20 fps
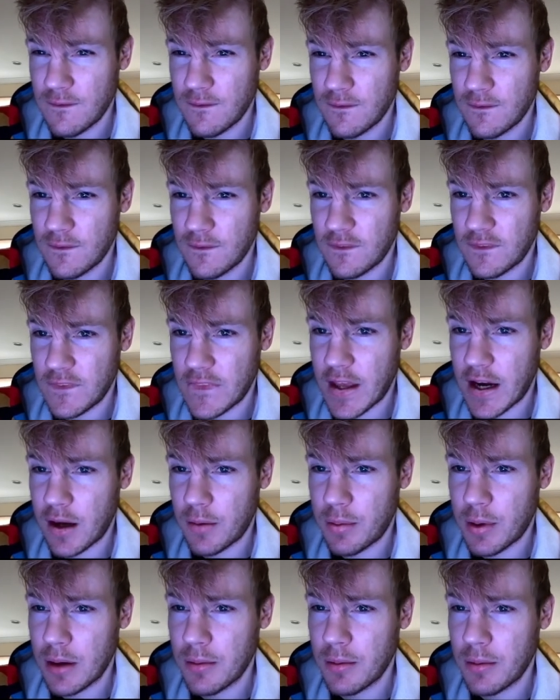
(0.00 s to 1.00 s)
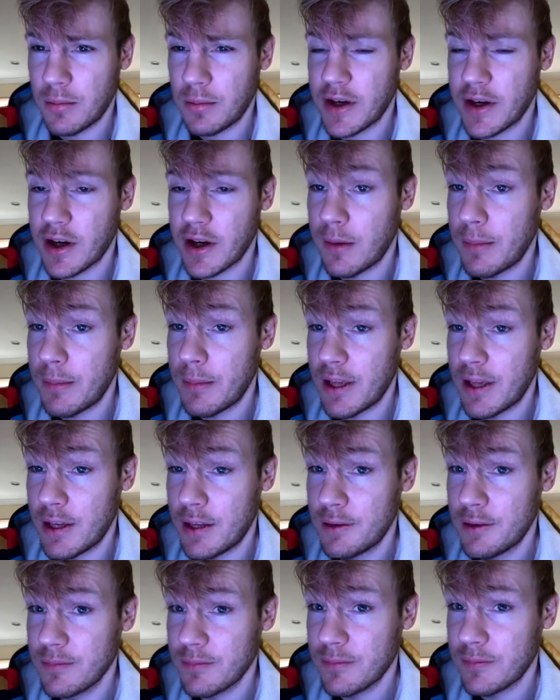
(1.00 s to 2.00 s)
then I'll probably come
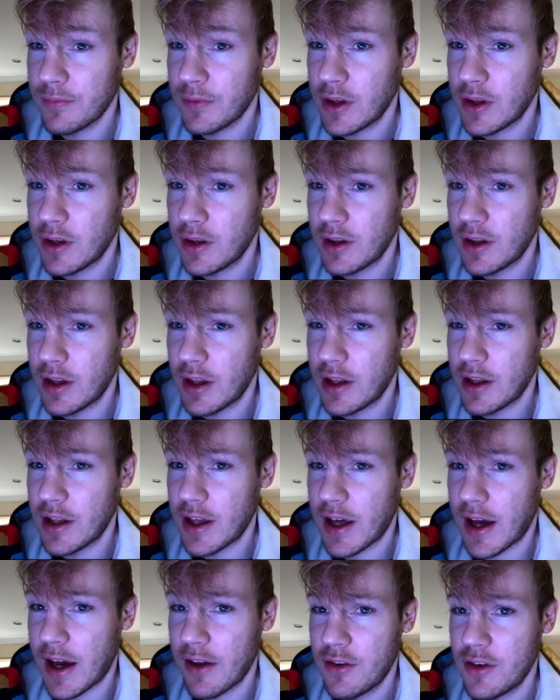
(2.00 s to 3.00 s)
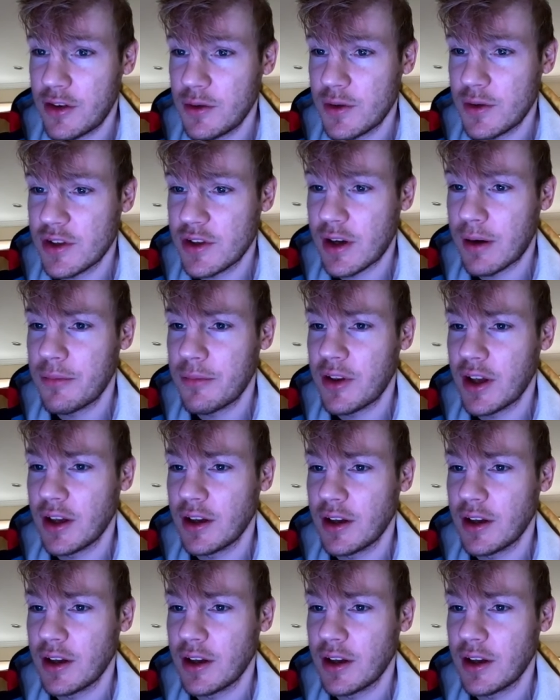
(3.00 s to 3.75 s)
in. He has to do something.